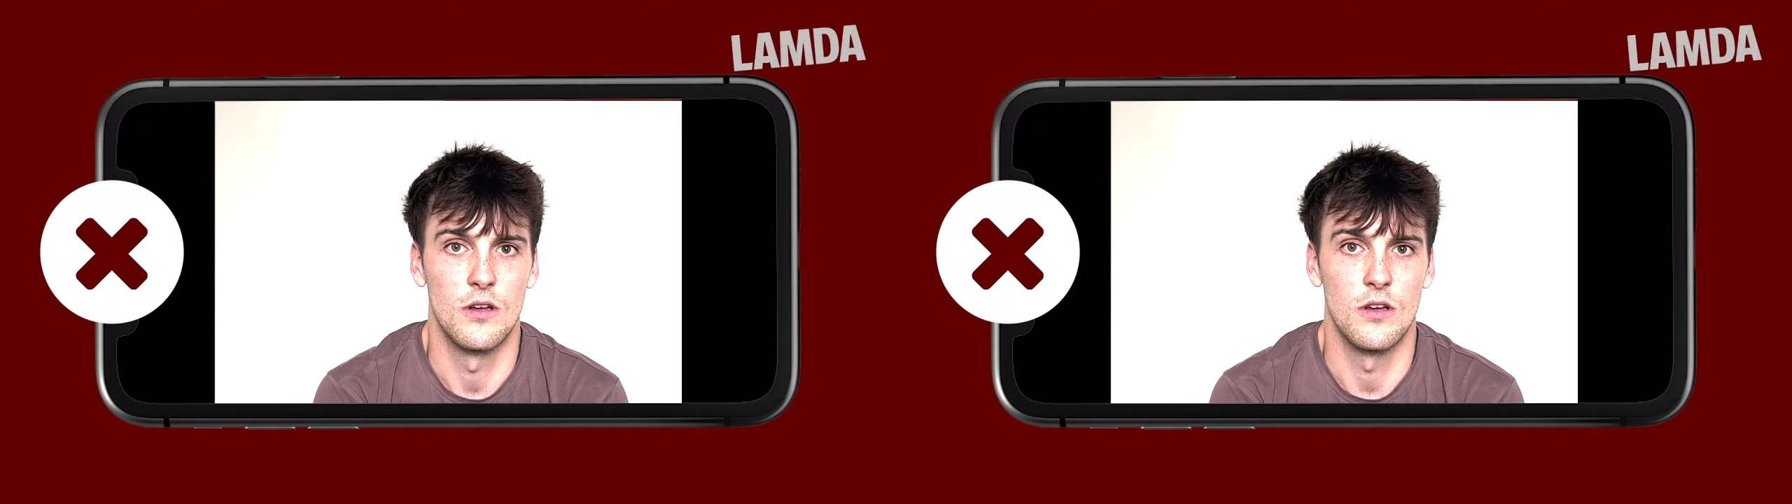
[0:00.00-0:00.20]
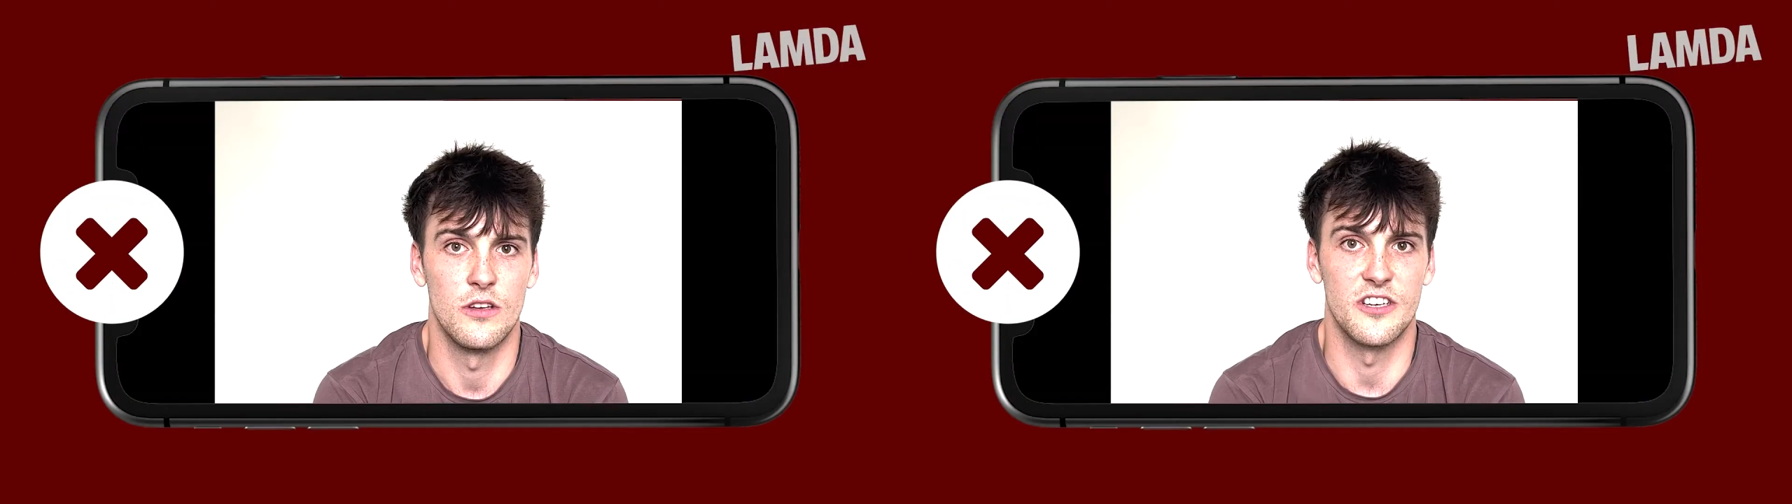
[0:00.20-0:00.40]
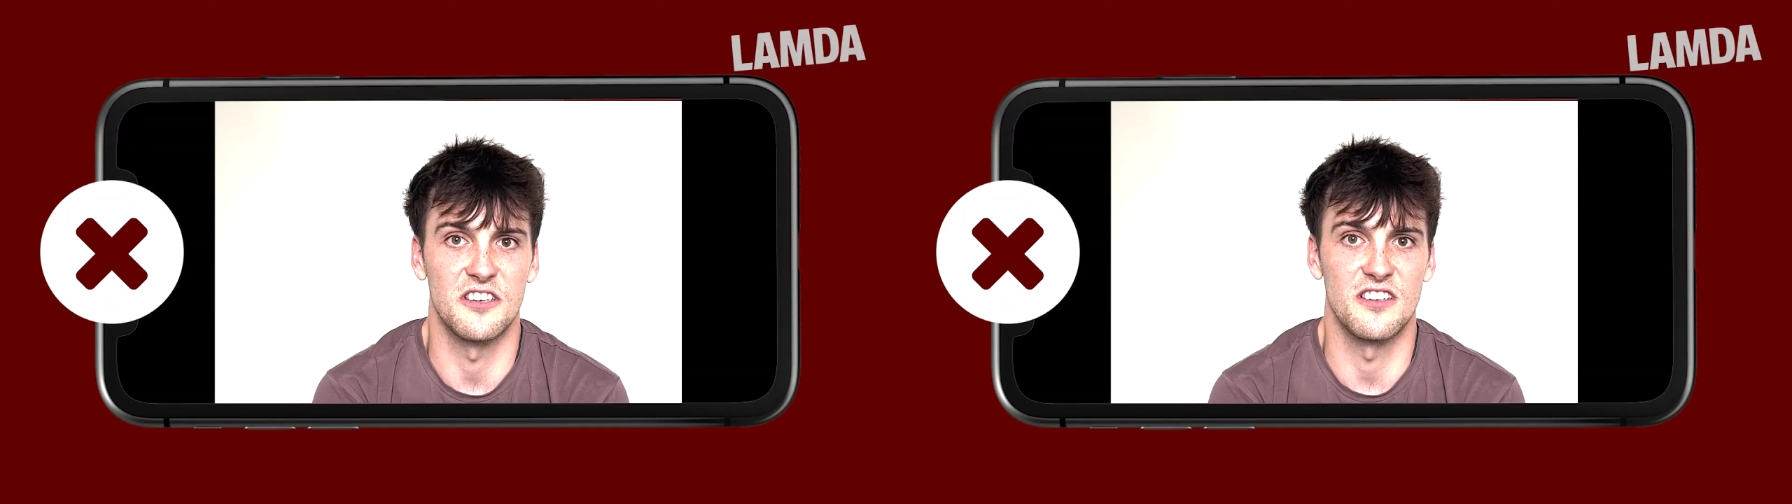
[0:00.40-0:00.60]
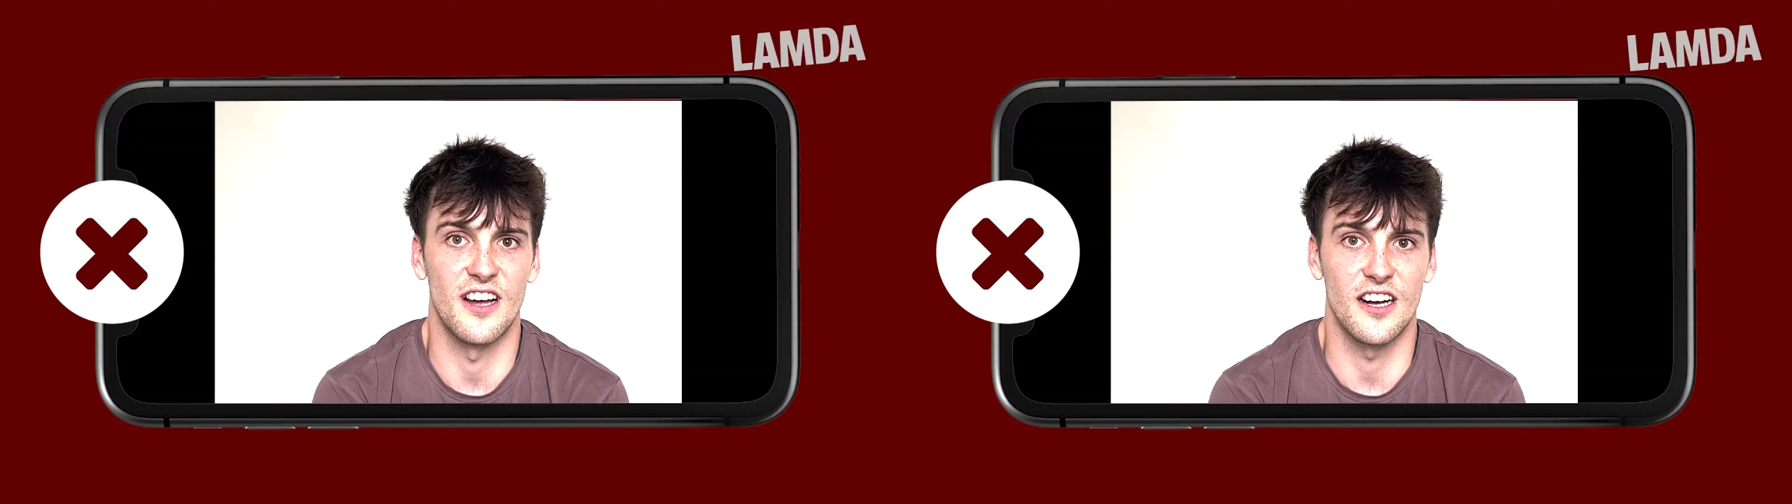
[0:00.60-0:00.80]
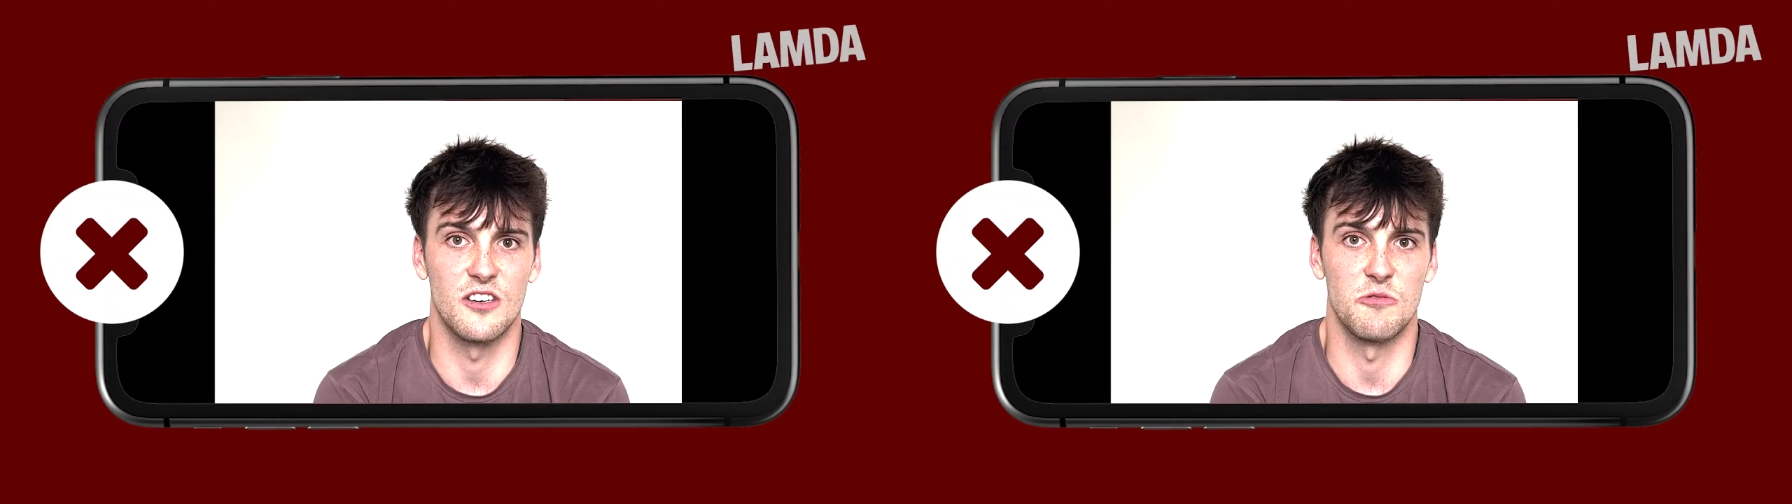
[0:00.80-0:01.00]
Is this a
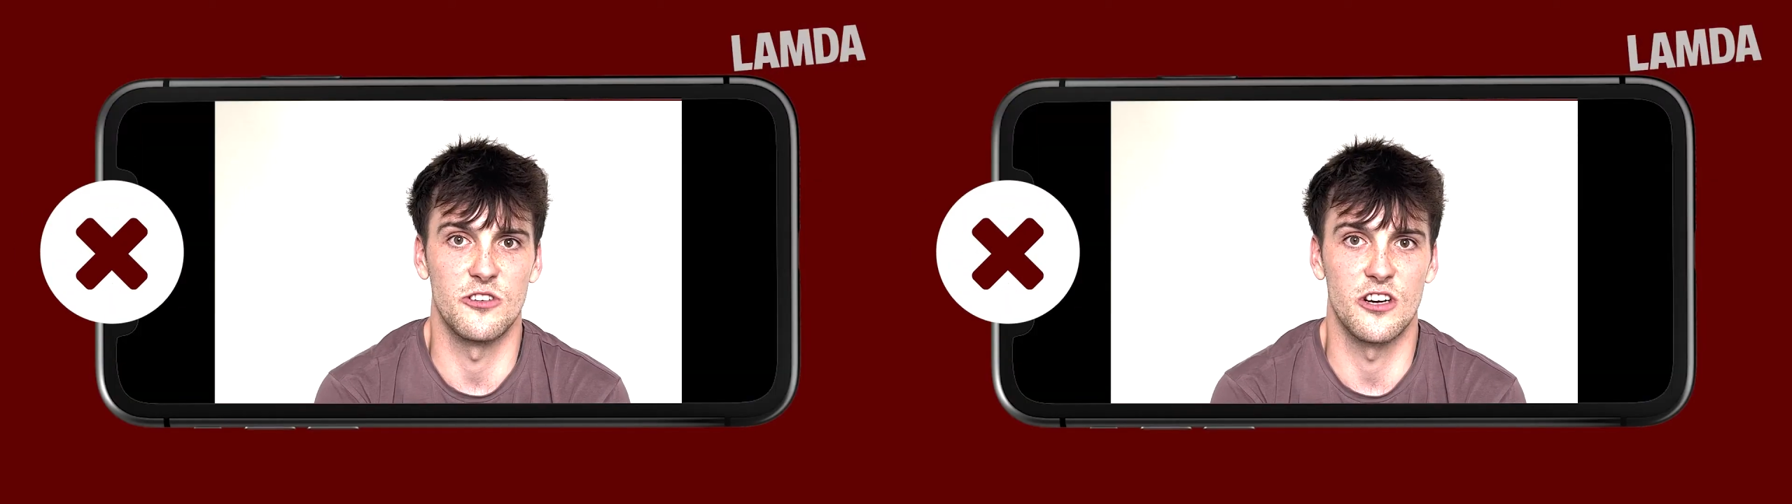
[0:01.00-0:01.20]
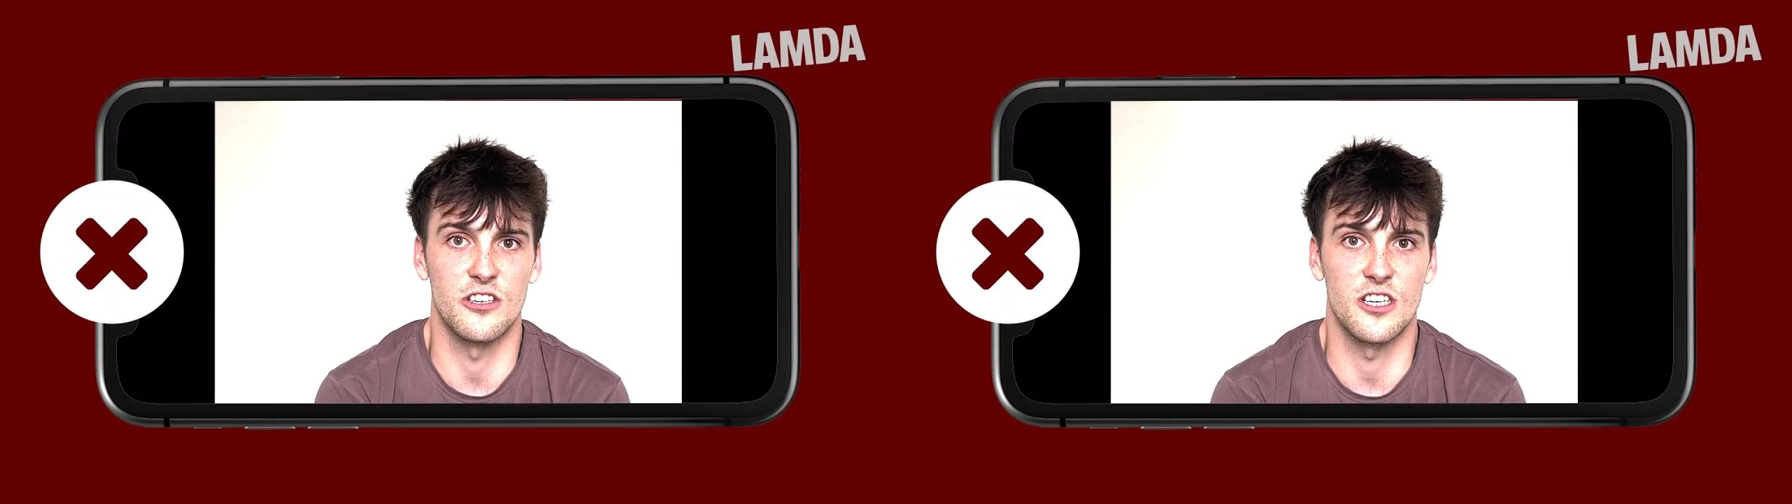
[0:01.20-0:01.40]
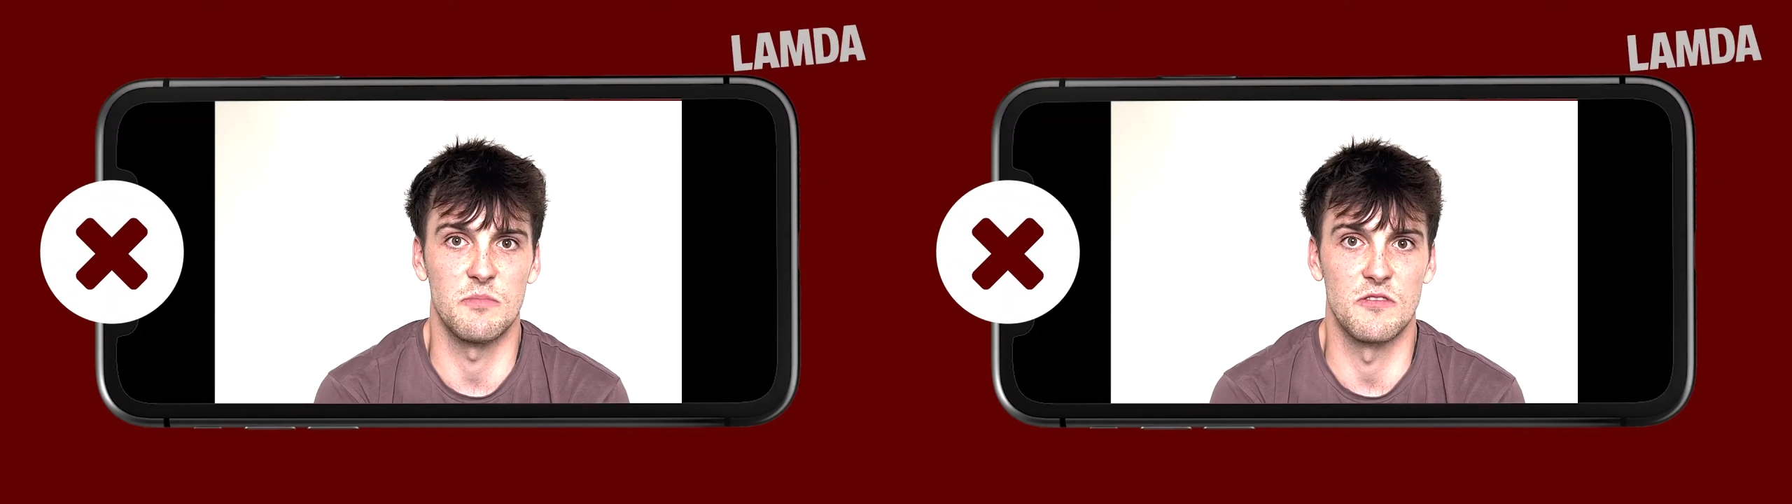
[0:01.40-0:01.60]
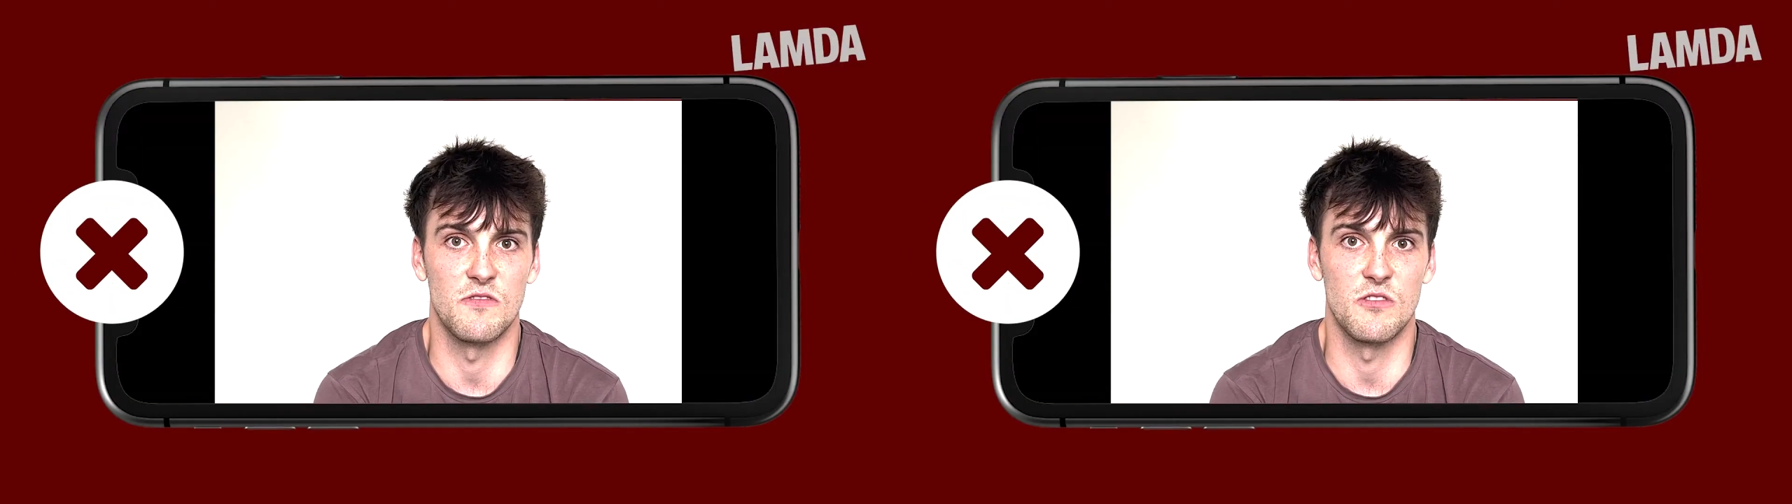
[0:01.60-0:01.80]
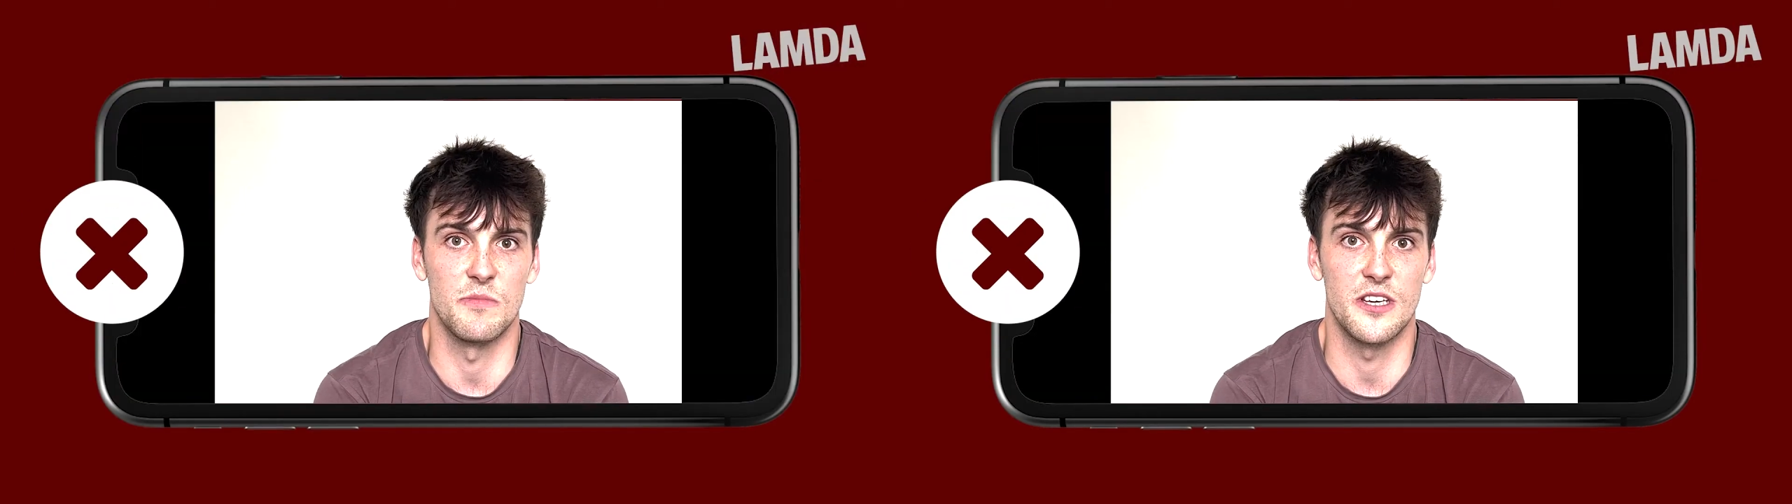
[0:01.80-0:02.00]
dagger which I see before
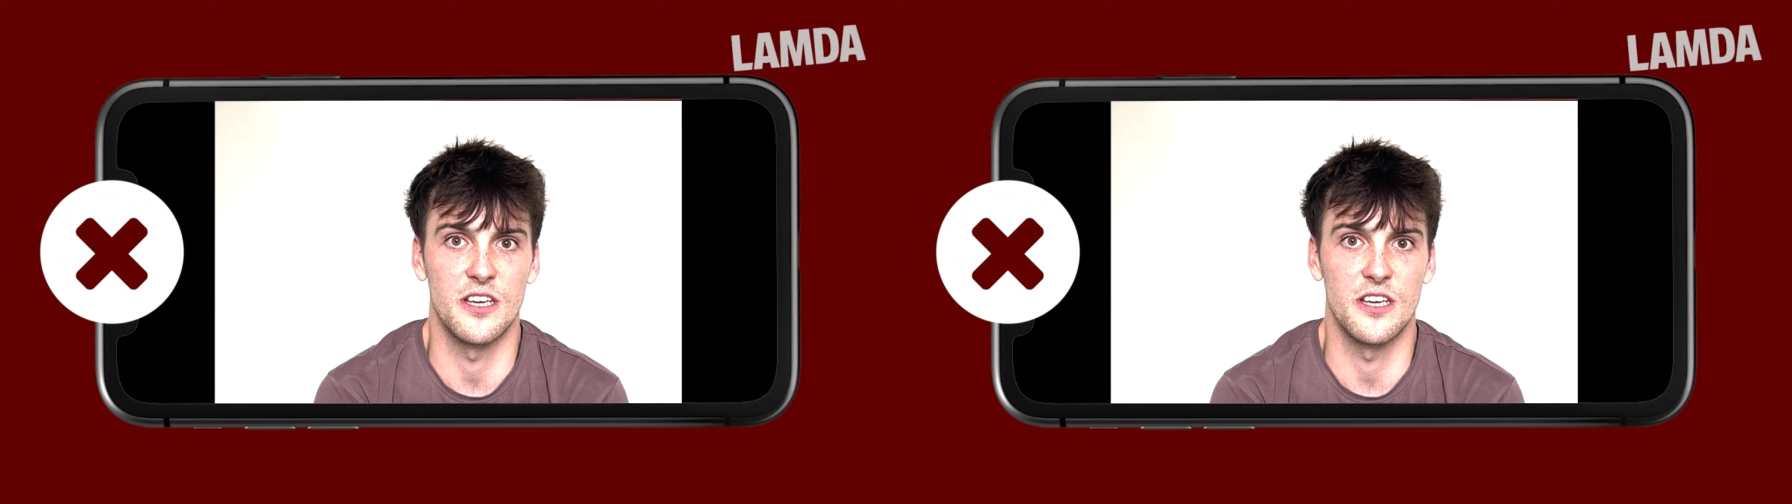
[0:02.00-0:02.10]
me?